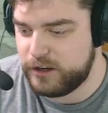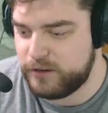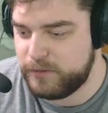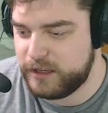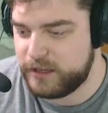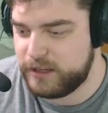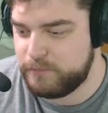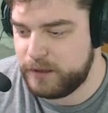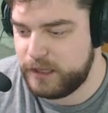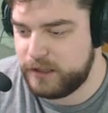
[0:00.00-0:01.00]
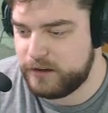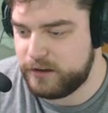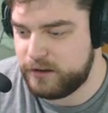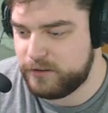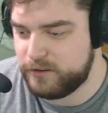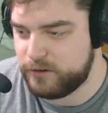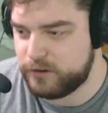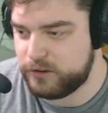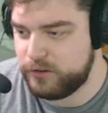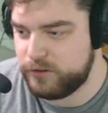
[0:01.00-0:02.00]
make it appear that it is still
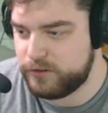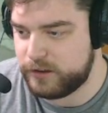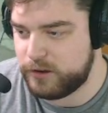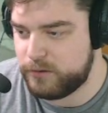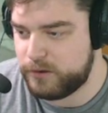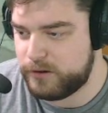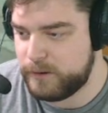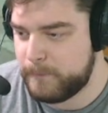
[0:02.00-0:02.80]
closed and go in.